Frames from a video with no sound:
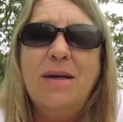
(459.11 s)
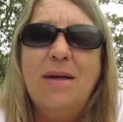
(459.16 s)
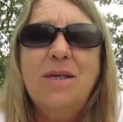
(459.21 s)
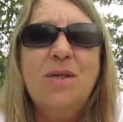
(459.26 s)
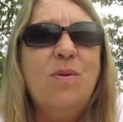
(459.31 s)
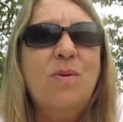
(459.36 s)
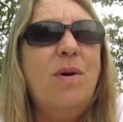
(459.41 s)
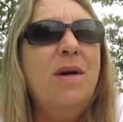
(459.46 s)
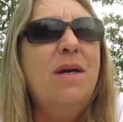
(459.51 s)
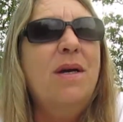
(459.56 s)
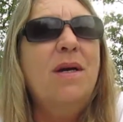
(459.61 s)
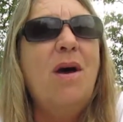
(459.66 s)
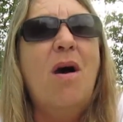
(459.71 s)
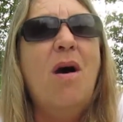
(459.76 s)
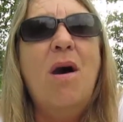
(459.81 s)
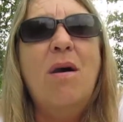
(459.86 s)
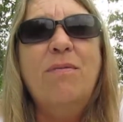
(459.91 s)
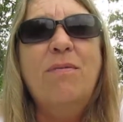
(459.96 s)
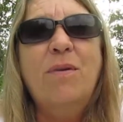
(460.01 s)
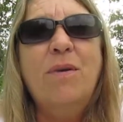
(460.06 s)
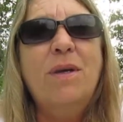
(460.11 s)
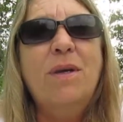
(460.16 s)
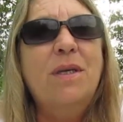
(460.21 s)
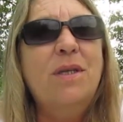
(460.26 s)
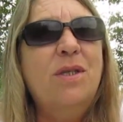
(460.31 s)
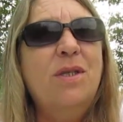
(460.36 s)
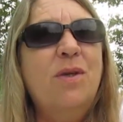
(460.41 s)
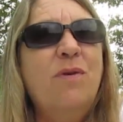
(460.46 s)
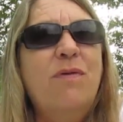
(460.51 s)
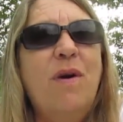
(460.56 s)
I just wanted to offer
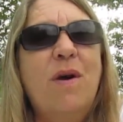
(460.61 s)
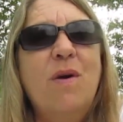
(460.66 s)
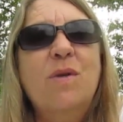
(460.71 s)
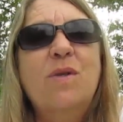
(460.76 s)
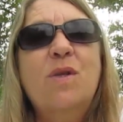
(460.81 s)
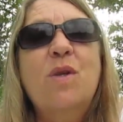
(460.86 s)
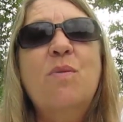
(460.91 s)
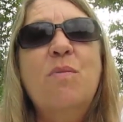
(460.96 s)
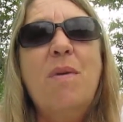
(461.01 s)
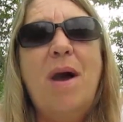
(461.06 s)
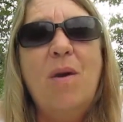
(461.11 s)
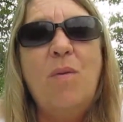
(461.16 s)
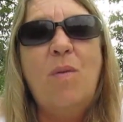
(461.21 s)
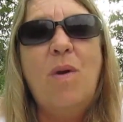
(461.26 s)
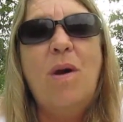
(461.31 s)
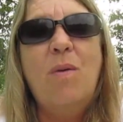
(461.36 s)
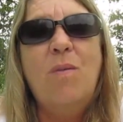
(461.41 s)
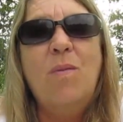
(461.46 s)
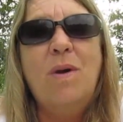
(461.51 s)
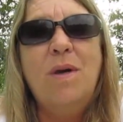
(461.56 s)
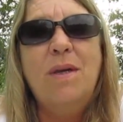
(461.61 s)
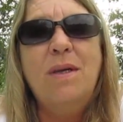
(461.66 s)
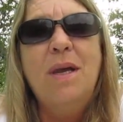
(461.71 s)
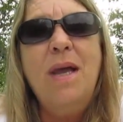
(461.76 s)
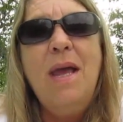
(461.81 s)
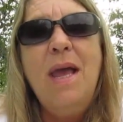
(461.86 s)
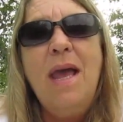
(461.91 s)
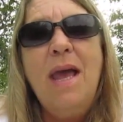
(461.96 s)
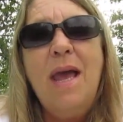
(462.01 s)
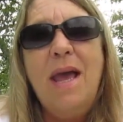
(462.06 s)
it to folks who might want
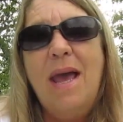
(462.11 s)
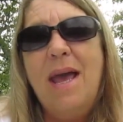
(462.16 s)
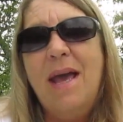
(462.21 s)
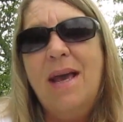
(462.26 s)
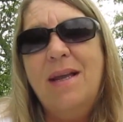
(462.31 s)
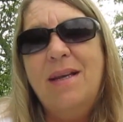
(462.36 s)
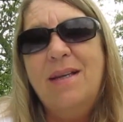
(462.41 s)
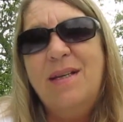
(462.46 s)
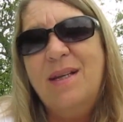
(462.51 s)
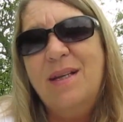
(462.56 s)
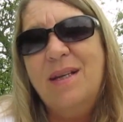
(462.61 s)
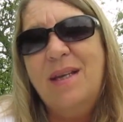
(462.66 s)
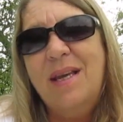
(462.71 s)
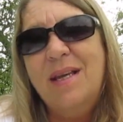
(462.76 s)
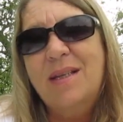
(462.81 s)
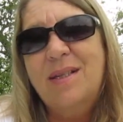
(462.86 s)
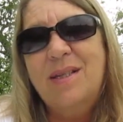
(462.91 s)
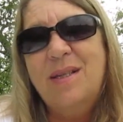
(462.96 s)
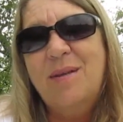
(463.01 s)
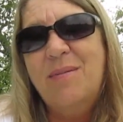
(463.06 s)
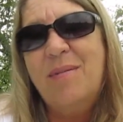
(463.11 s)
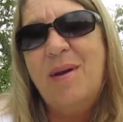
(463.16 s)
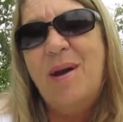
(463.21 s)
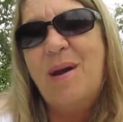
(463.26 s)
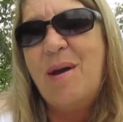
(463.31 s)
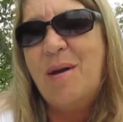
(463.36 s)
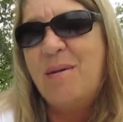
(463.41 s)
one and to get some